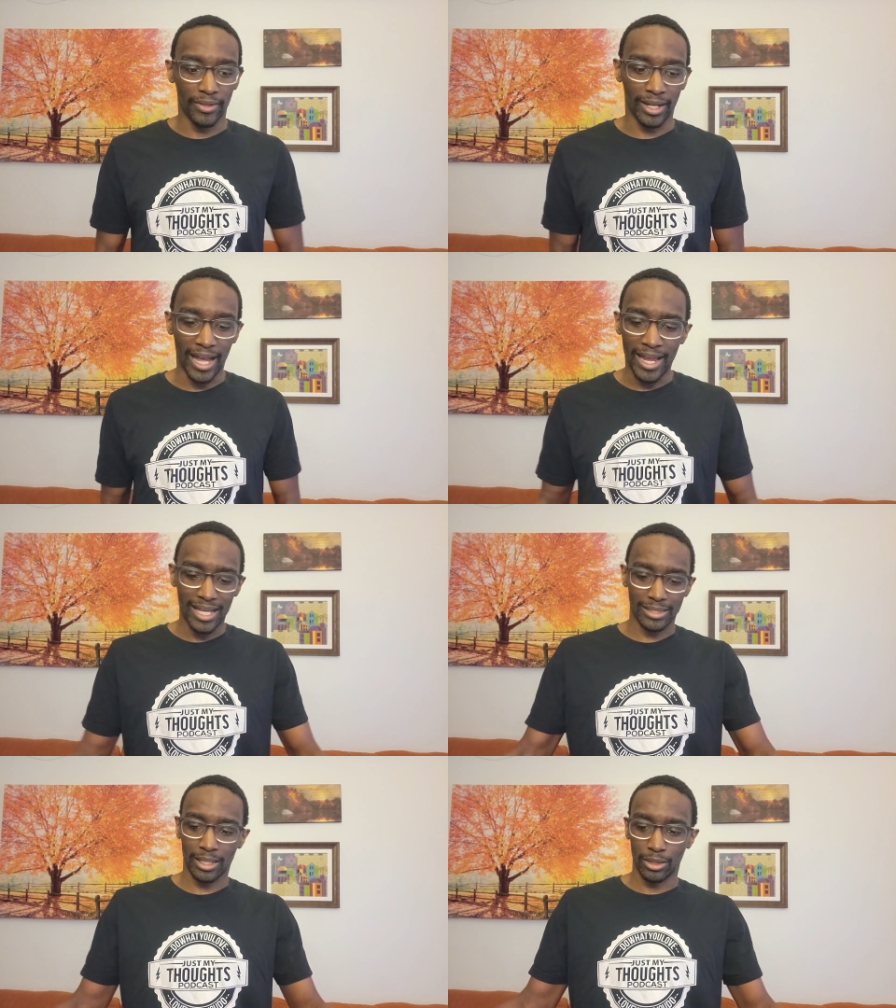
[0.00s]
The guy
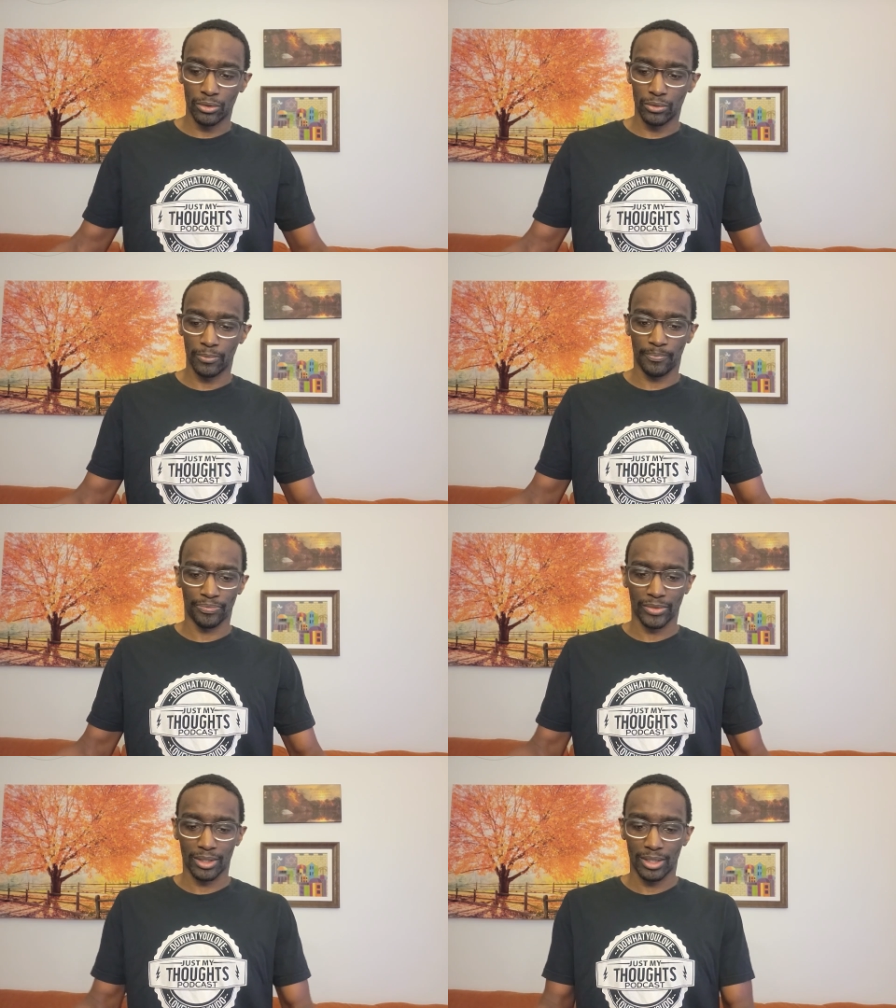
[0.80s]
has like a little,
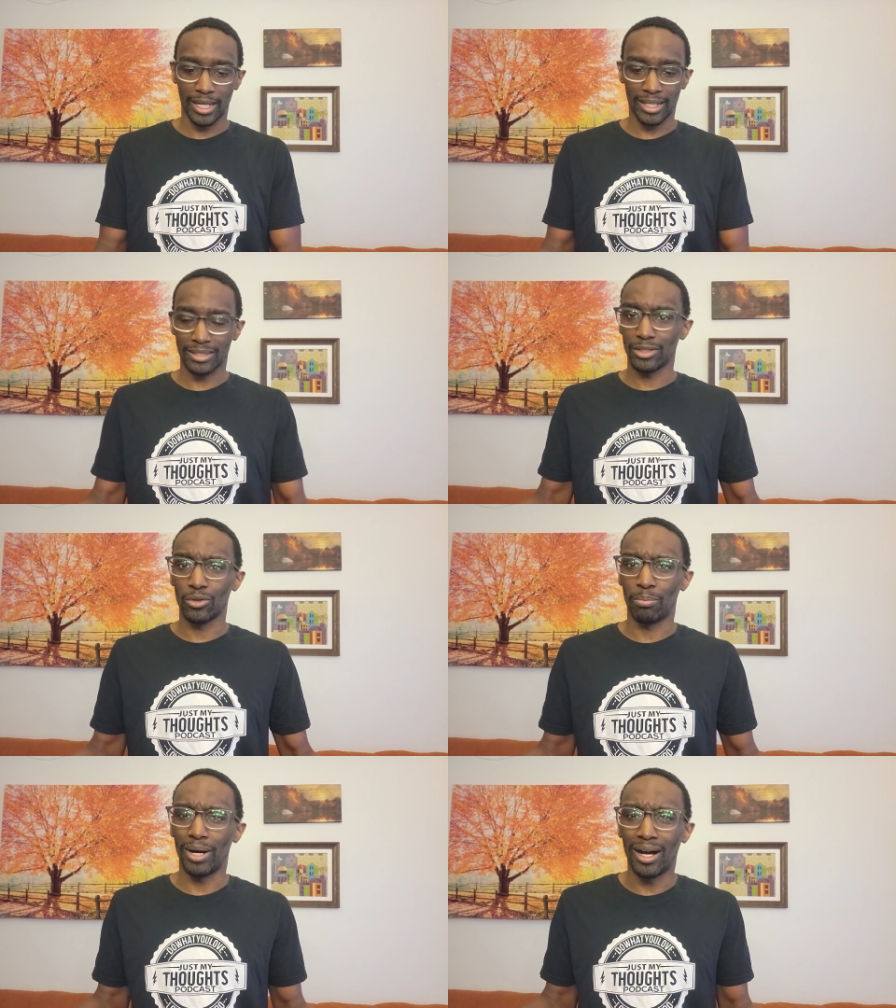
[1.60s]
I guess a
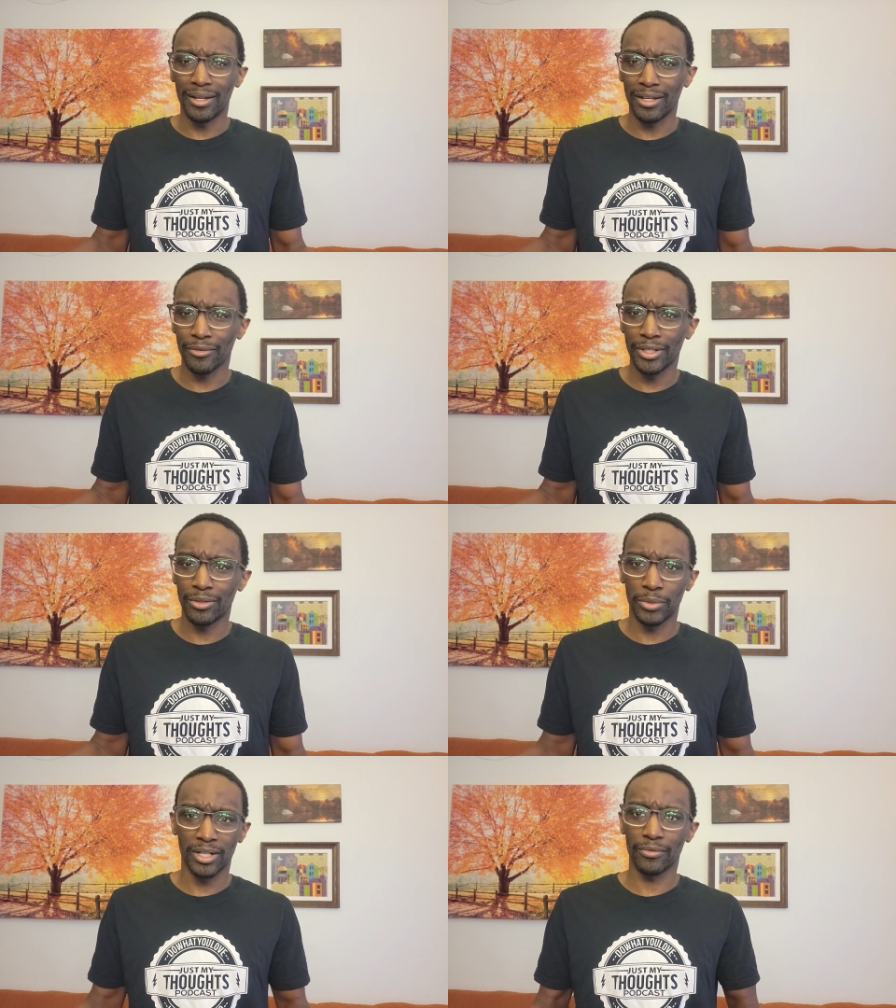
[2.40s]
little pond area
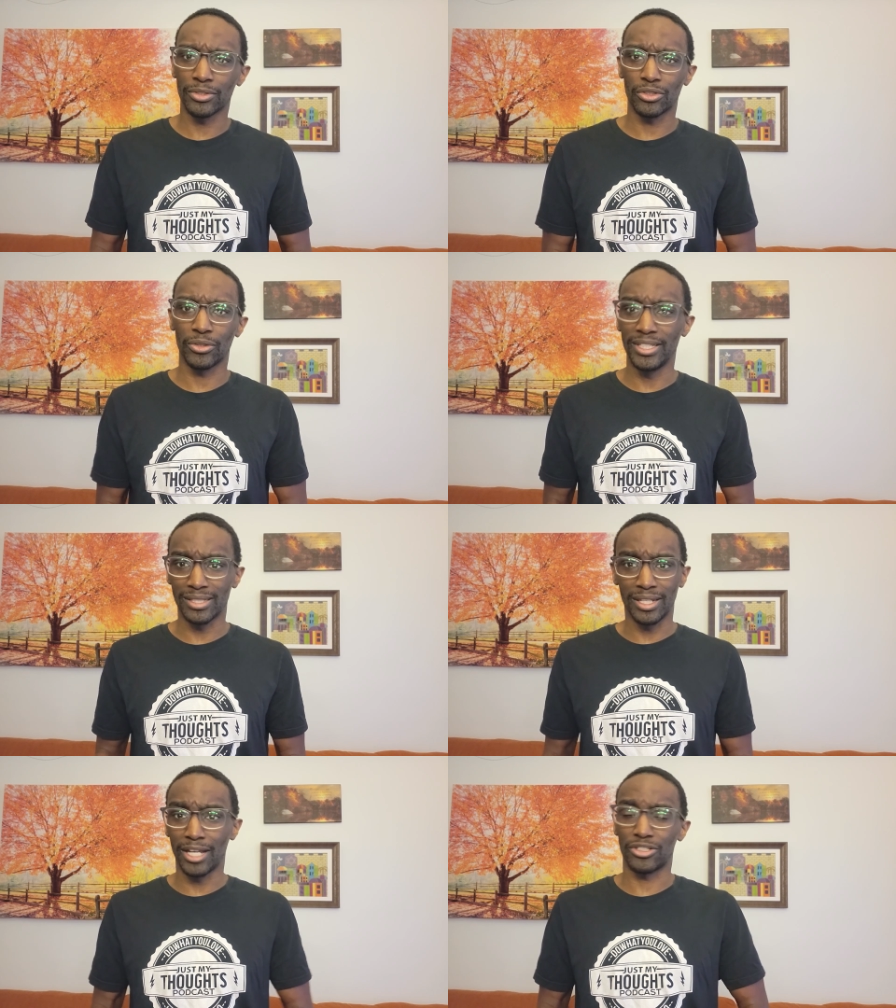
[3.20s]
or whatever. So he's
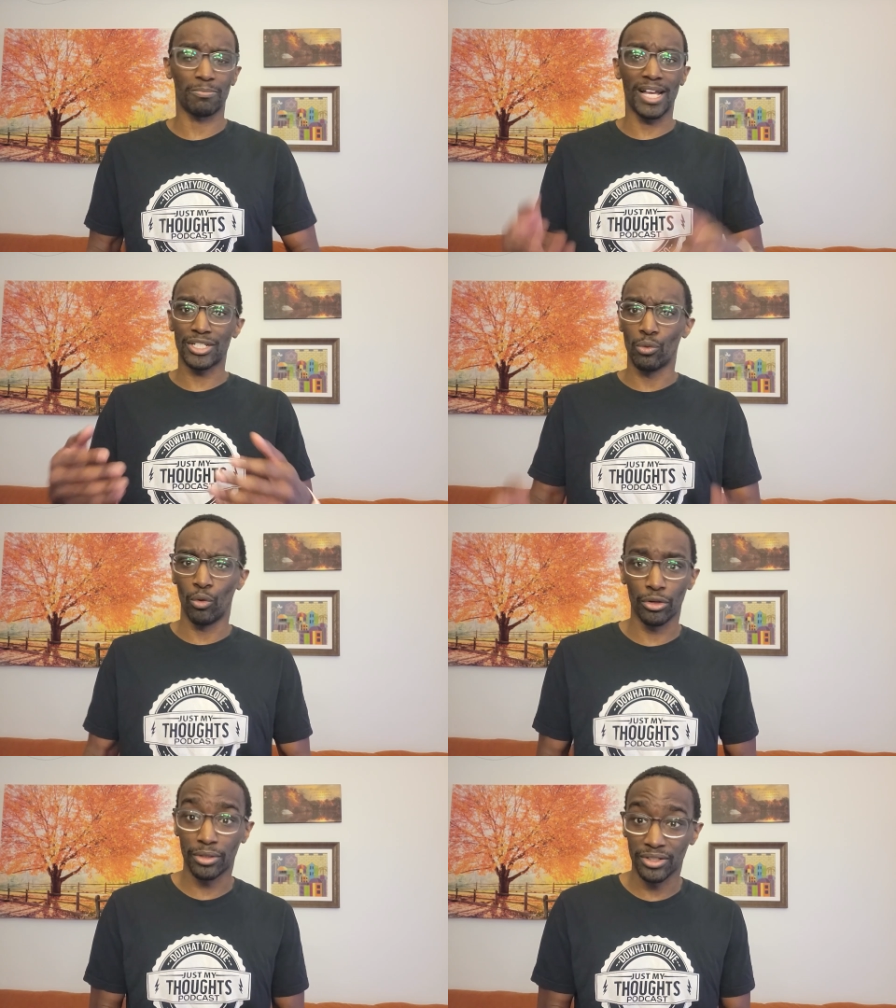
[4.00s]
in there splashing
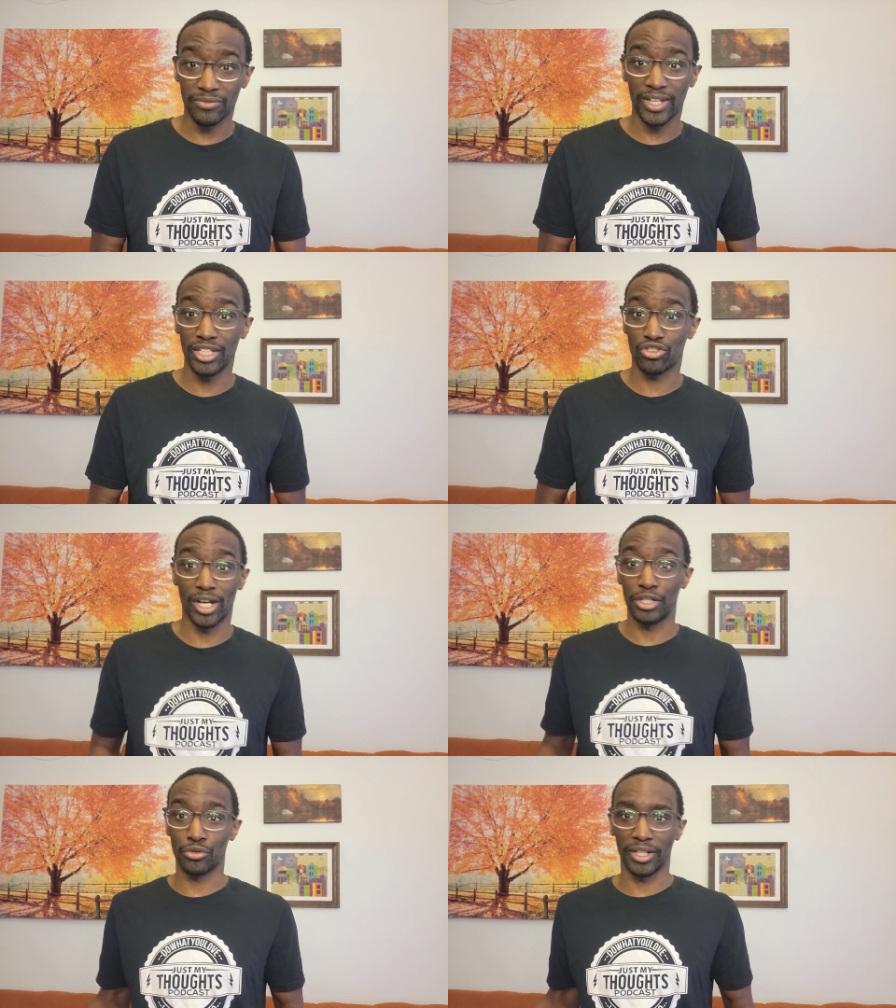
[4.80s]
water on his face,
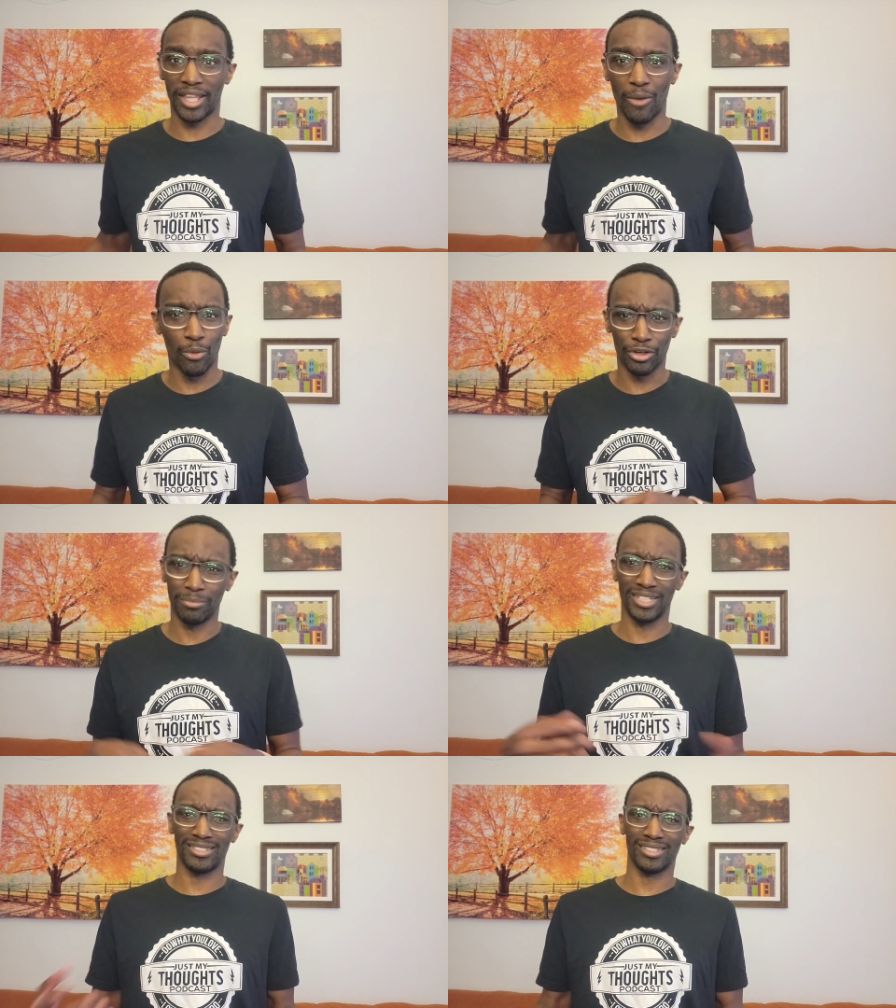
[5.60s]
trying to drink that water,
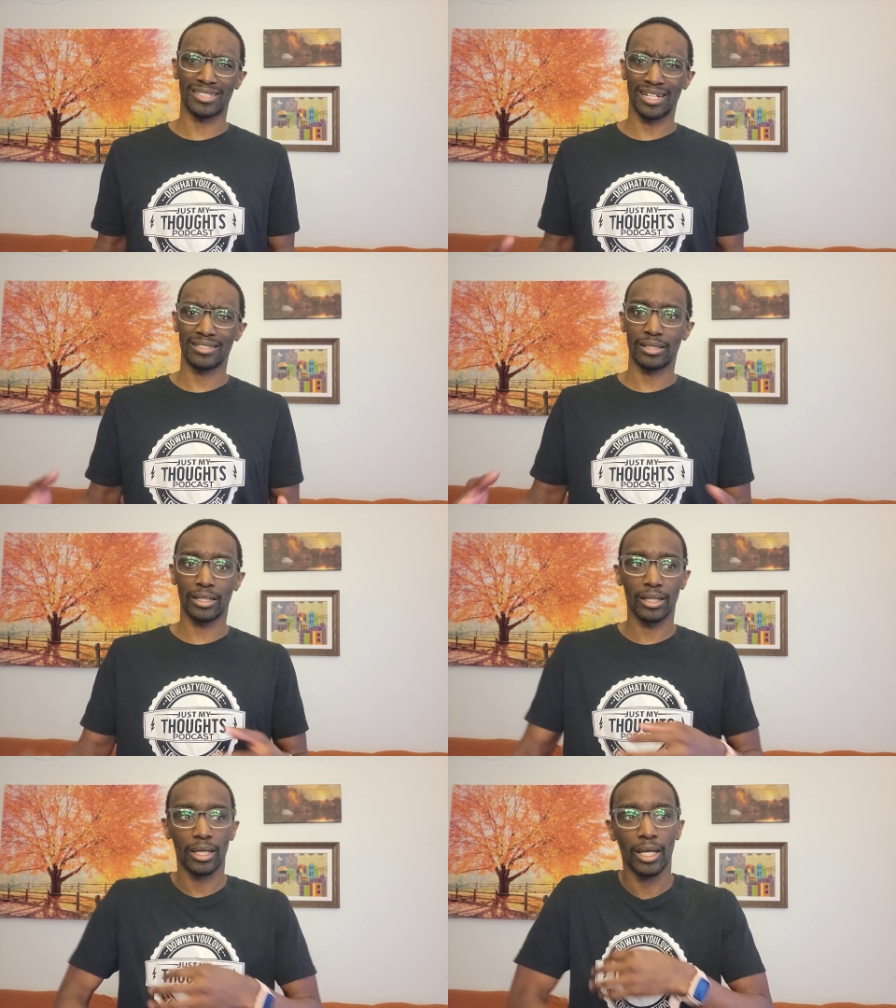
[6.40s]
but it's
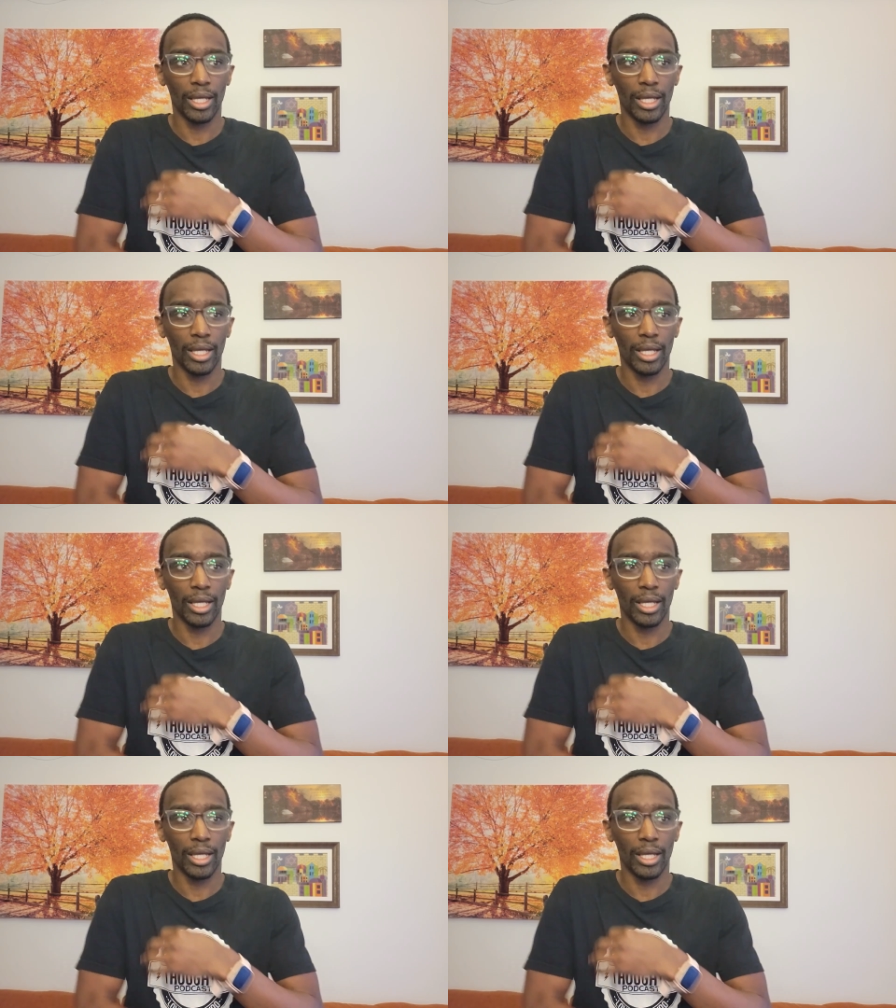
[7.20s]
disgusting.